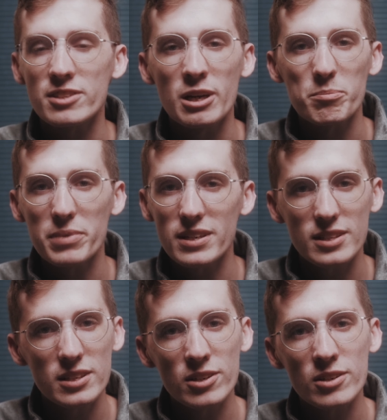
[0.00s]
up, big
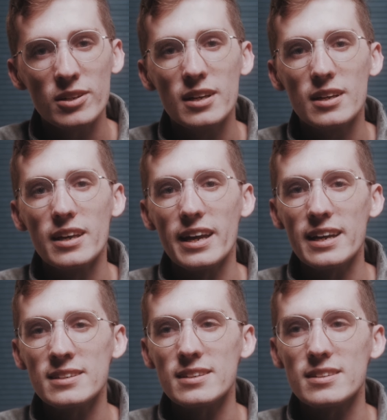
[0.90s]
deal.
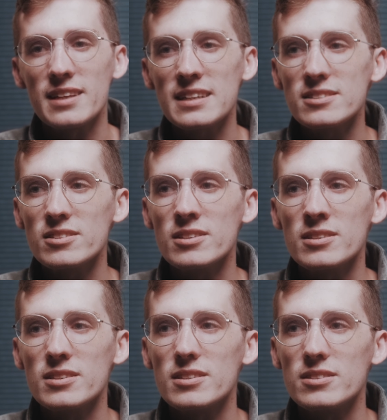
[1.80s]
And that's
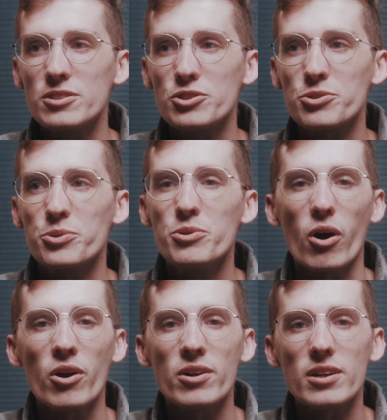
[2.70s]
the true
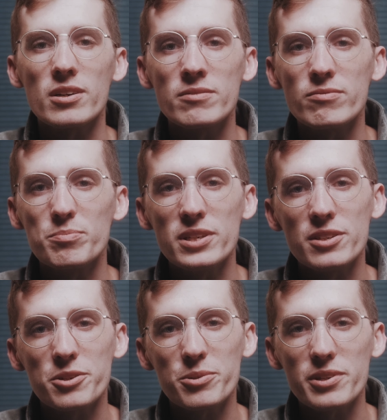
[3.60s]
art of being
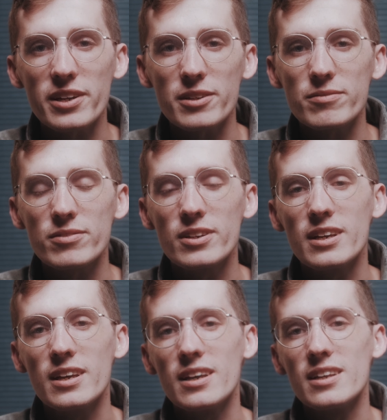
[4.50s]
a creative.
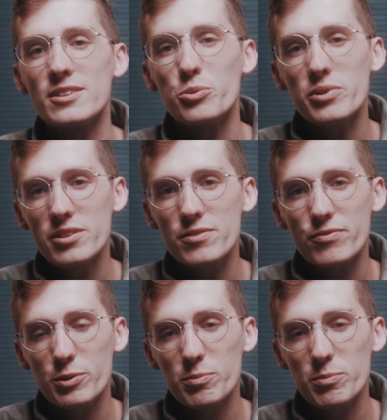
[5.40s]
Doing these free